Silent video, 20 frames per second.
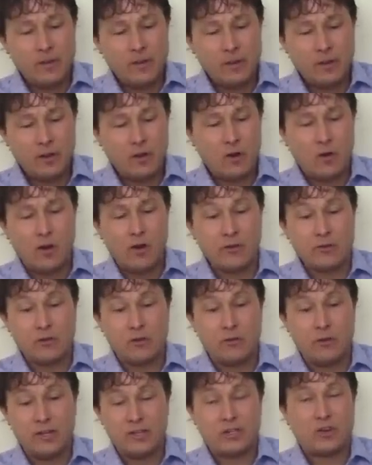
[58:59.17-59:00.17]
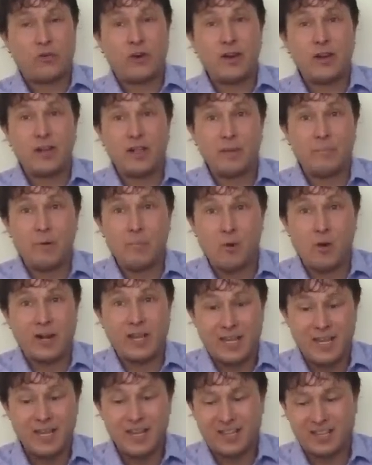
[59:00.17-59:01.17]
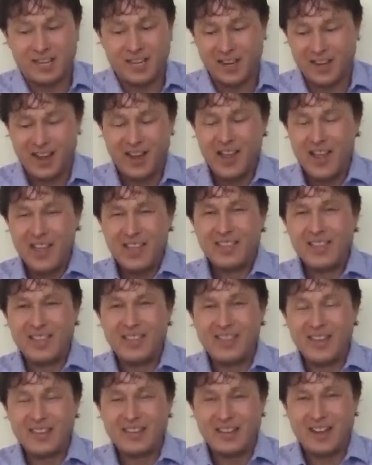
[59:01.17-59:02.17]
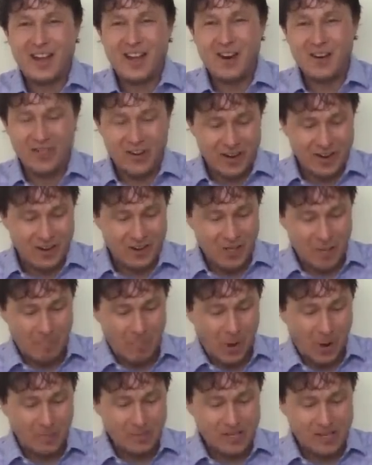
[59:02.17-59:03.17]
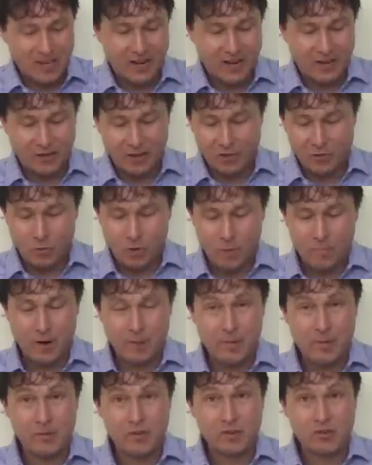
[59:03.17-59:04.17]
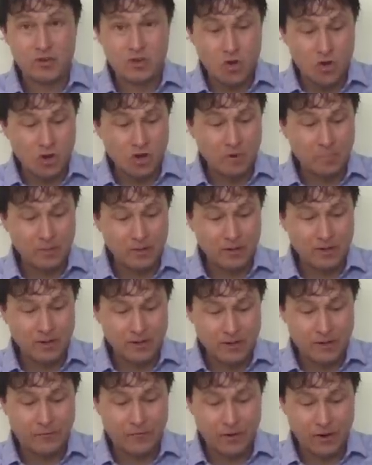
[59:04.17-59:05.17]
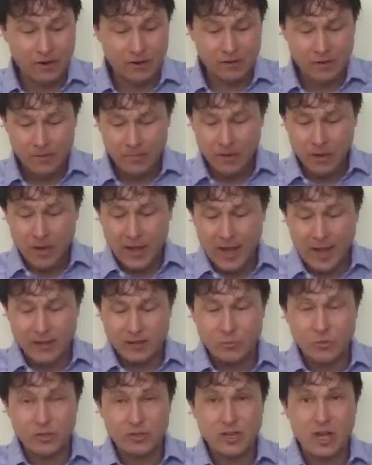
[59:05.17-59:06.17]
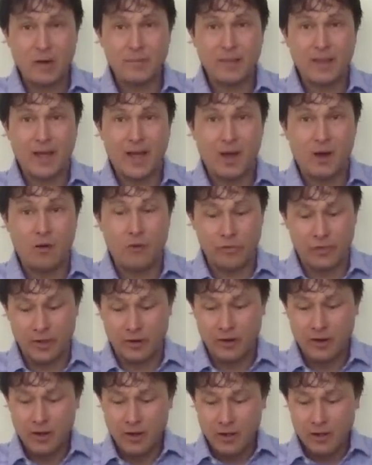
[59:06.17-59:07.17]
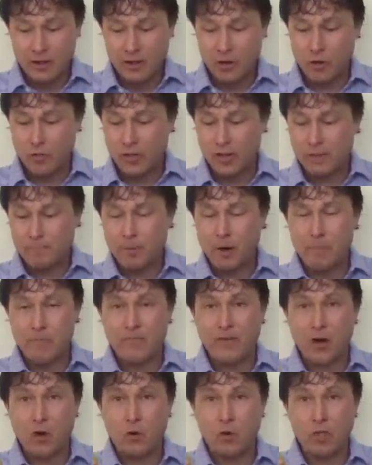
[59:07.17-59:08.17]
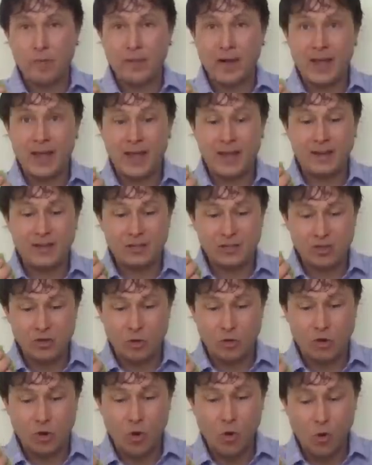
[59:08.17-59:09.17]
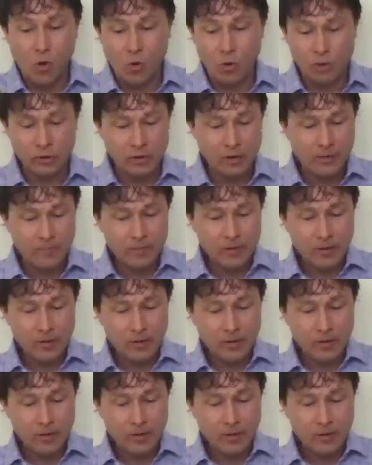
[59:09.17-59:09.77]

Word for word: You know, also, it's creating a little bit more heat than this guy over here. The pulp's degrees warmer. I mean, it was notably different as it was coming out. Then, you know, this pulp, if I hold in my hand, it's still cold.